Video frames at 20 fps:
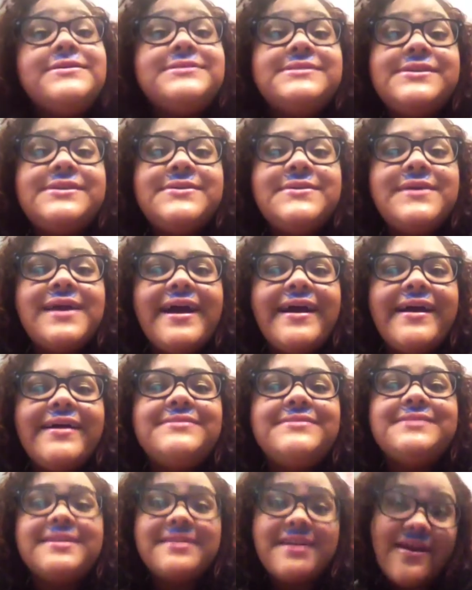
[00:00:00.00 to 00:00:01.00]
see you
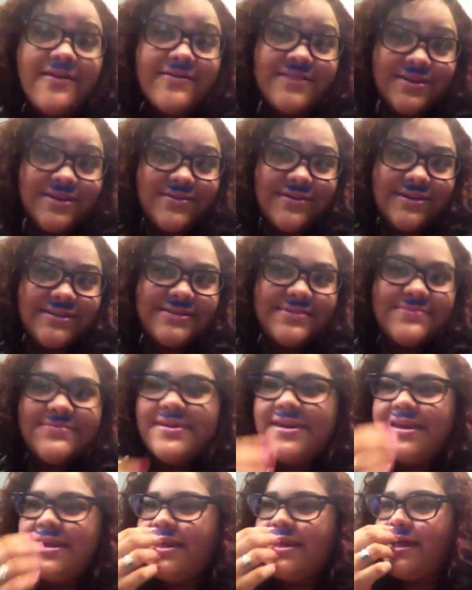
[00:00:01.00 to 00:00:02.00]
guys, and have a good rest of the
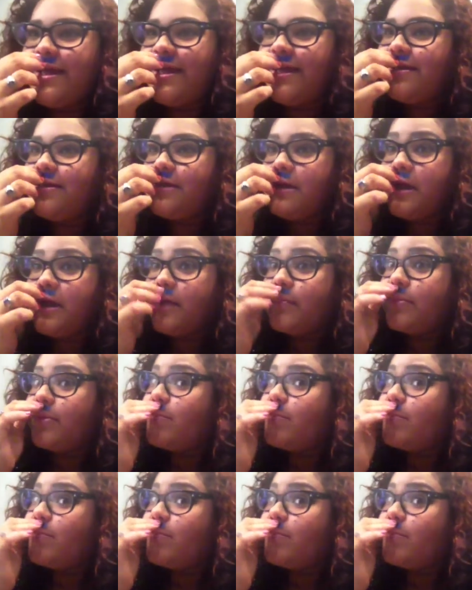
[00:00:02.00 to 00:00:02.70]
week, and happy